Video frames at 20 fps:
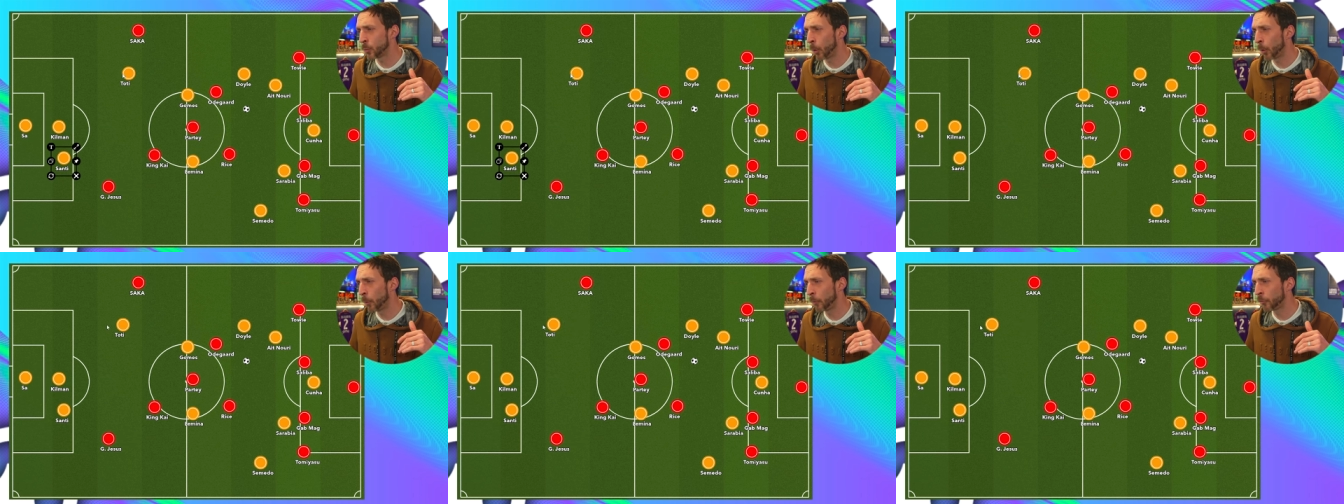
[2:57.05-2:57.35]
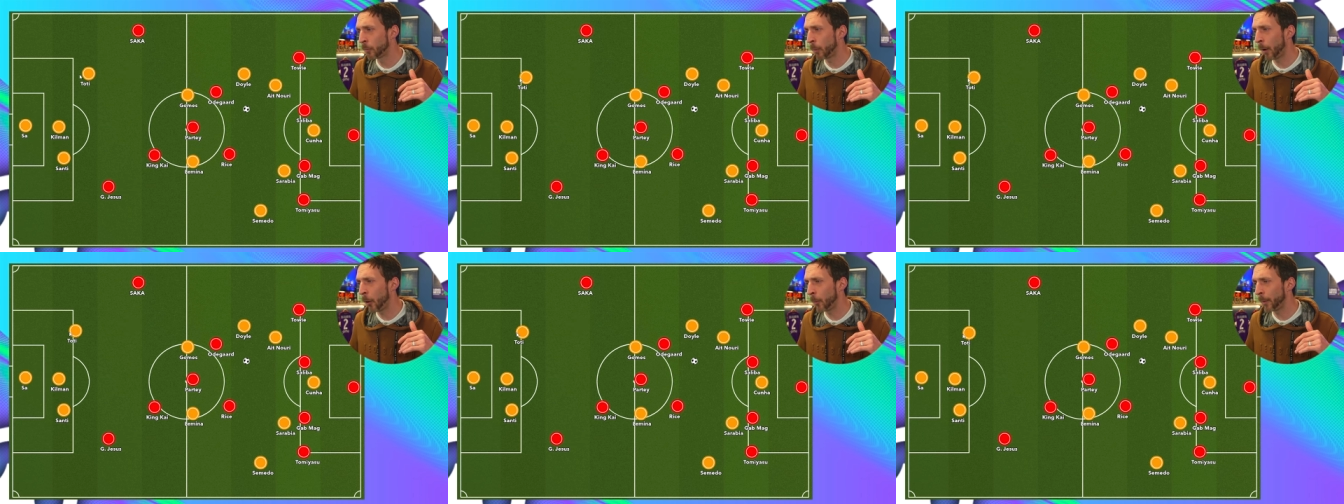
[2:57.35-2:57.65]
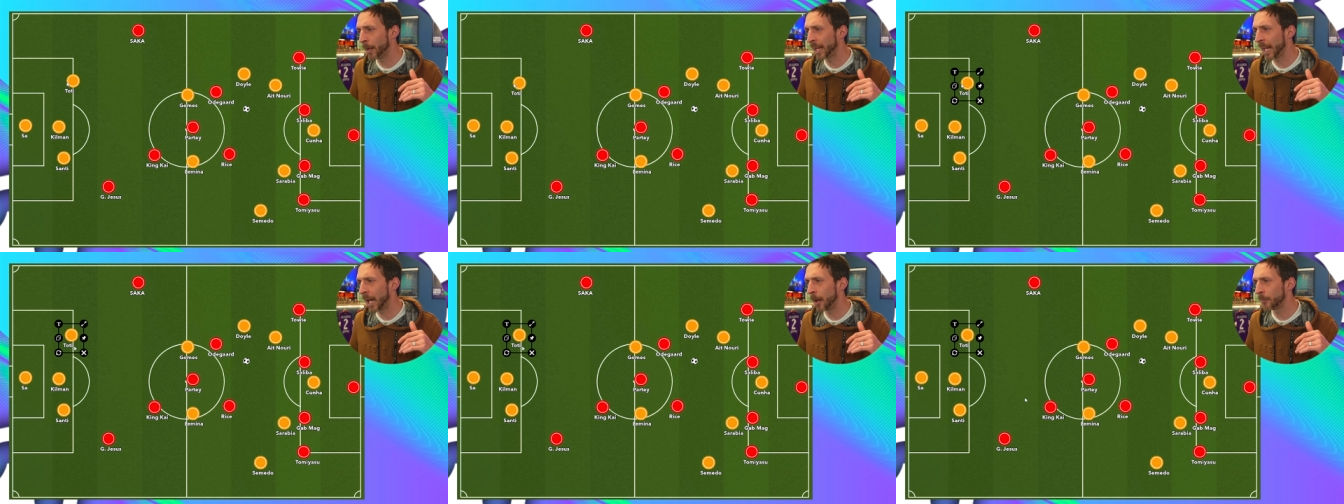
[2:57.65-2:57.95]
Wolves will
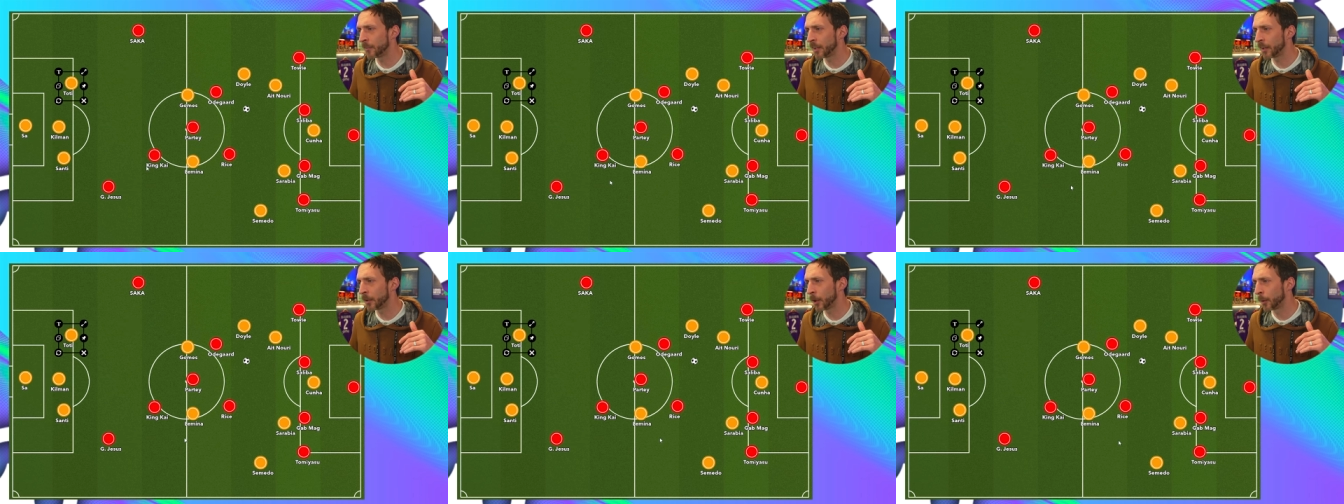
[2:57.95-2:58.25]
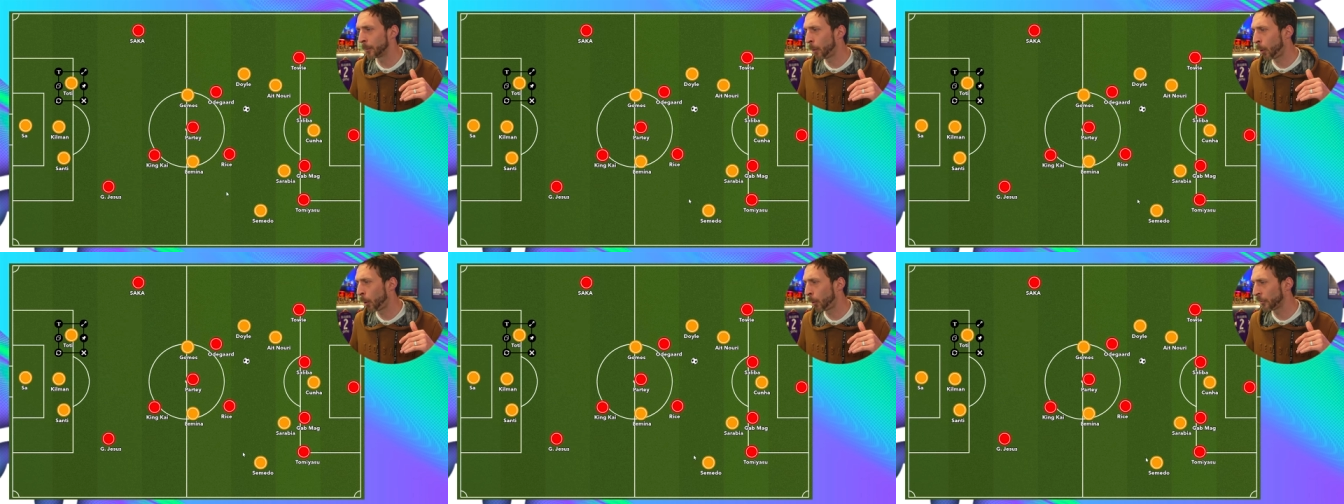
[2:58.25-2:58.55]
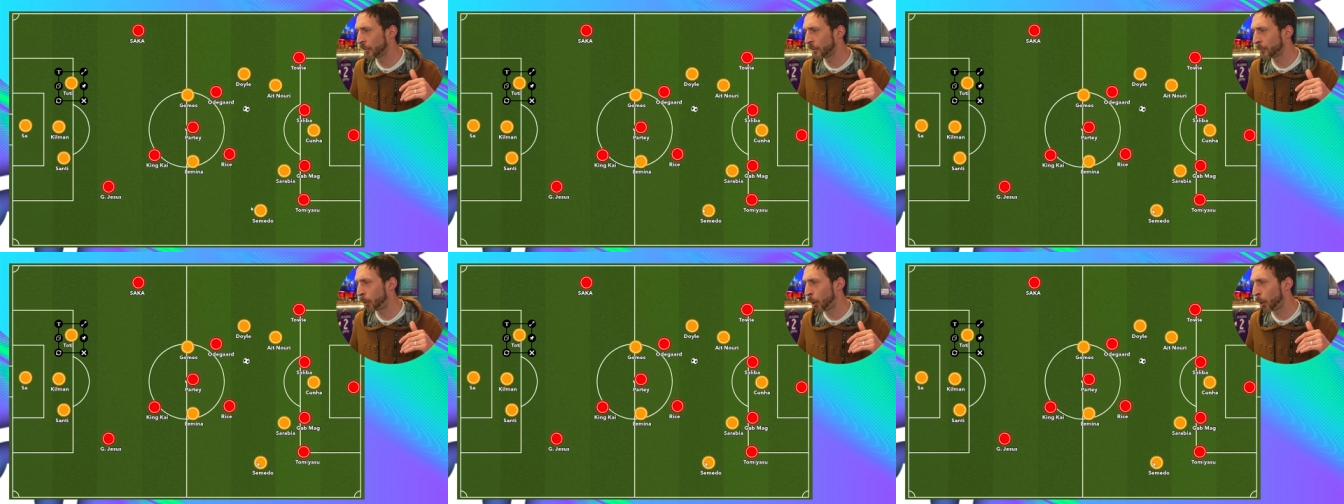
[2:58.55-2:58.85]
be camped in their
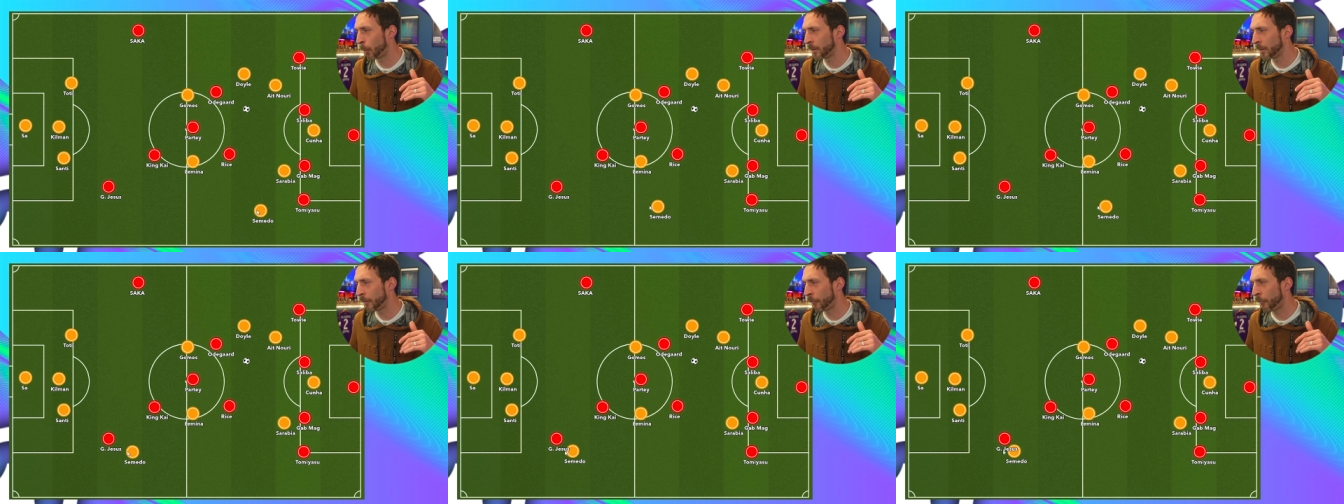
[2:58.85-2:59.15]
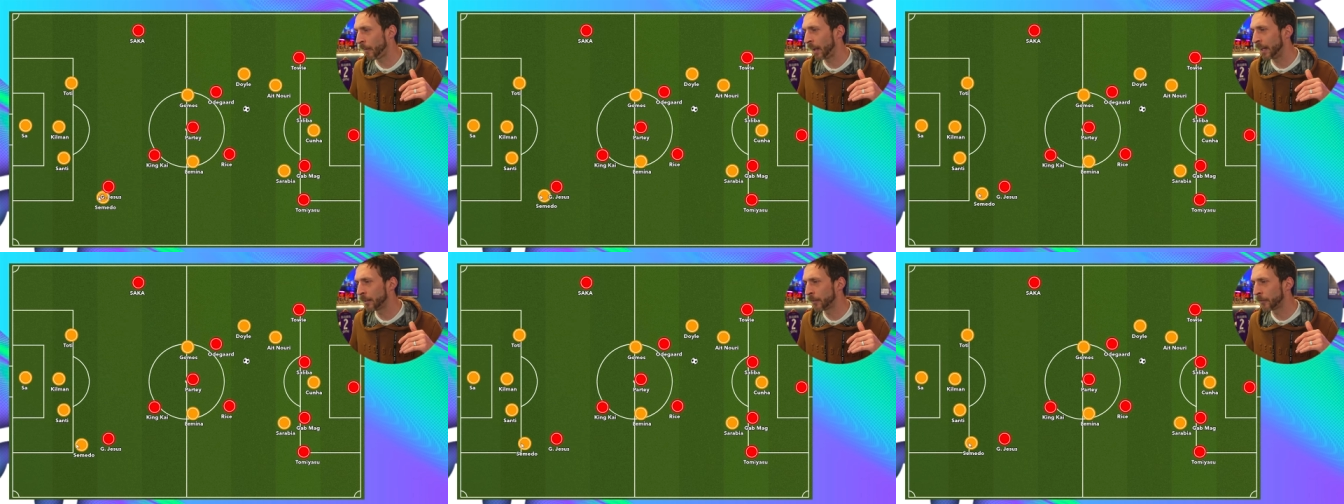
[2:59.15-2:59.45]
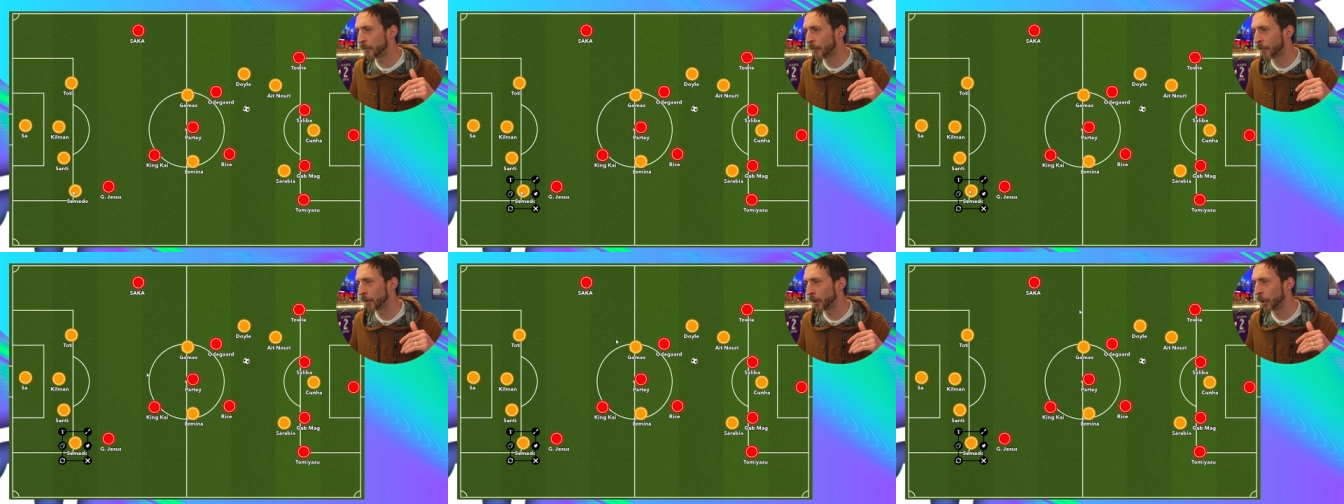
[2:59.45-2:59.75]
box and probably
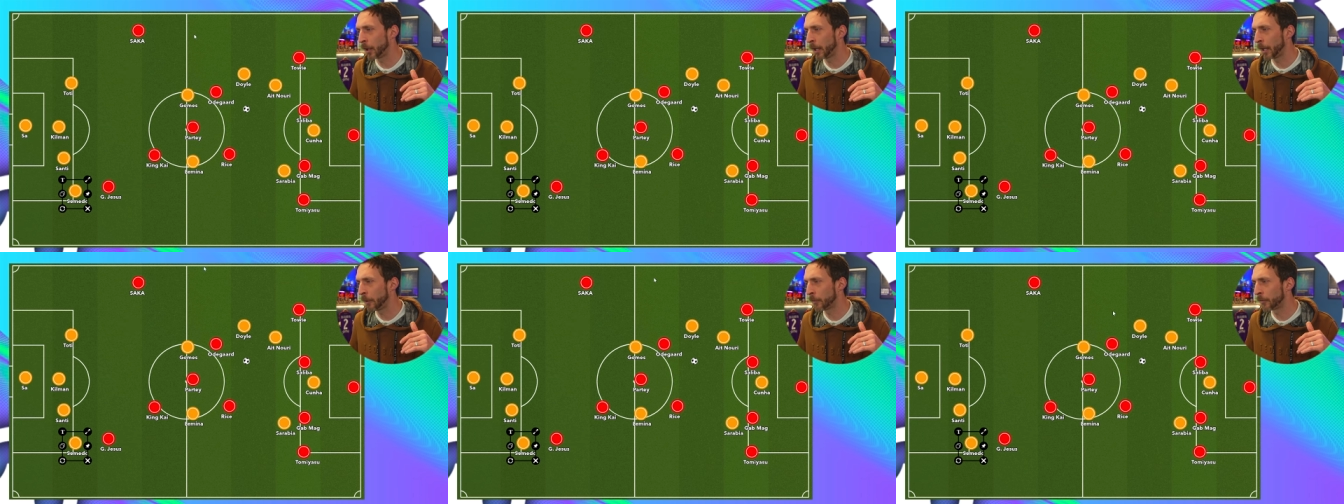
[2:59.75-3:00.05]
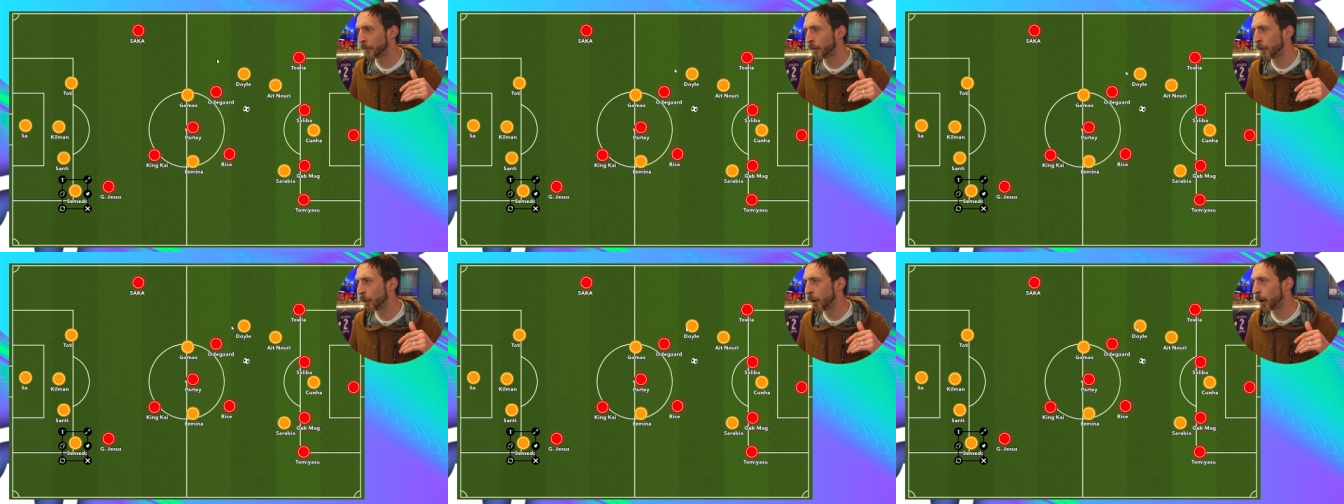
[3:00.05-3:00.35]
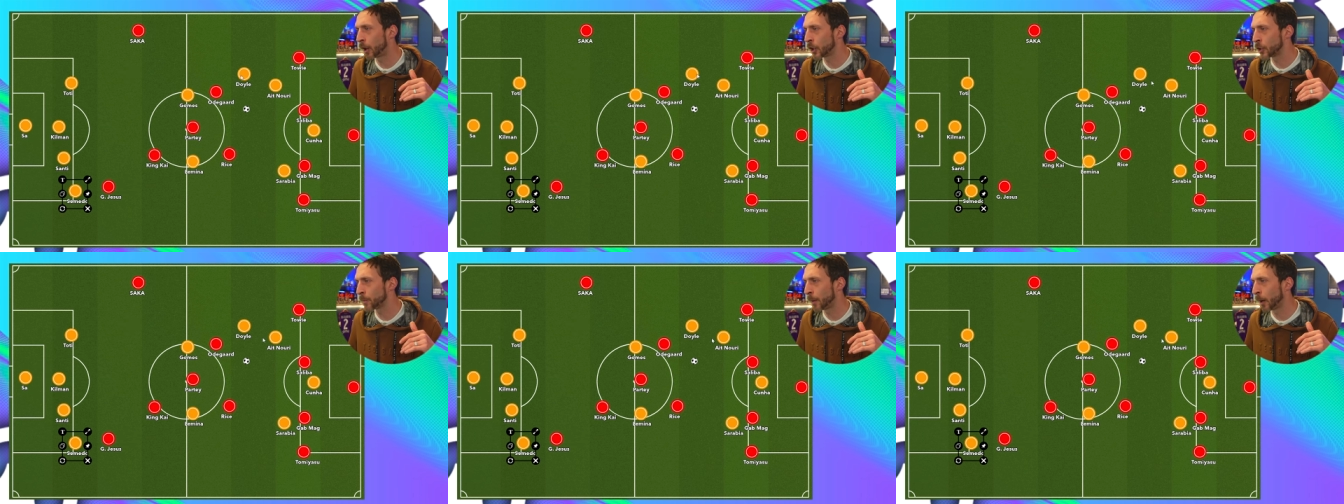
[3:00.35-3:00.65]
defending for their lives for
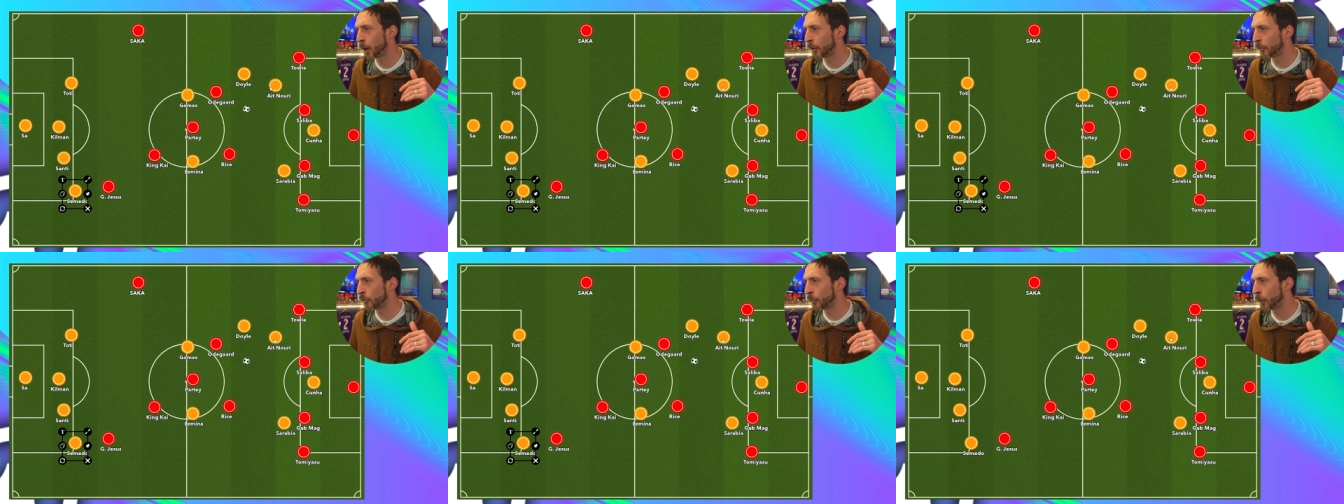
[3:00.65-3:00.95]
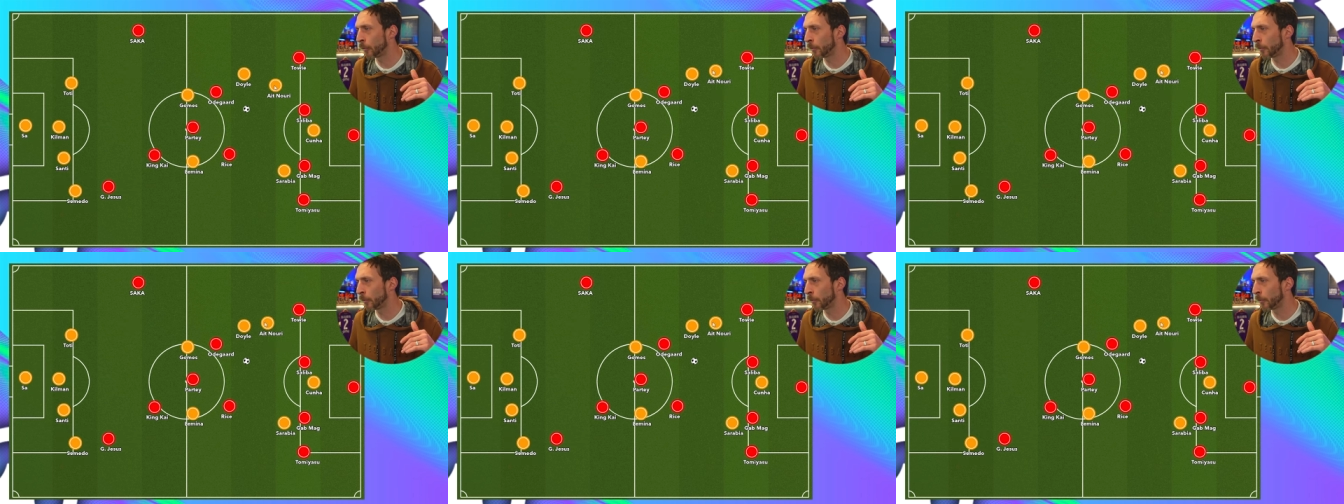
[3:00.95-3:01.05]
large parts